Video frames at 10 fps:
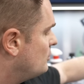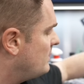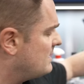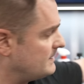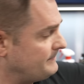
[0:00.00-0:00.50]

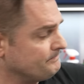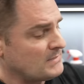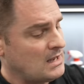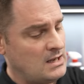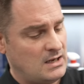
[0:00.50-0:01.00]
correctly.
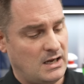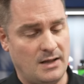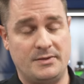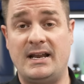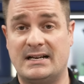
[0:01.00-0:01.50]

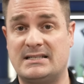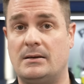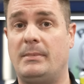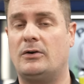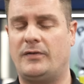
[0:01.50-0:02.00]
The
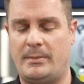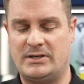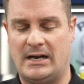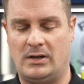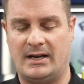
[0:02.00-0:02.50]
next microfiber
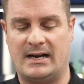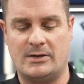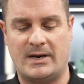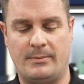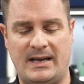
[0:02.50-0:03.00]
towel I
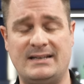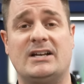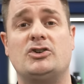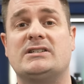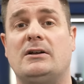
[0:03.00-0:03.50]
highly recommend,
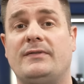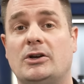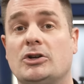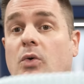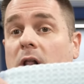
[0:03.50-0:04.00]
get yourself a
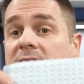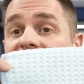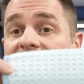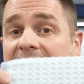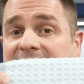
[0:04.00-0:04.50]
good quality
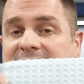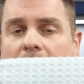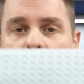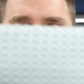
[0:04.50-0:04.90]
glass towel.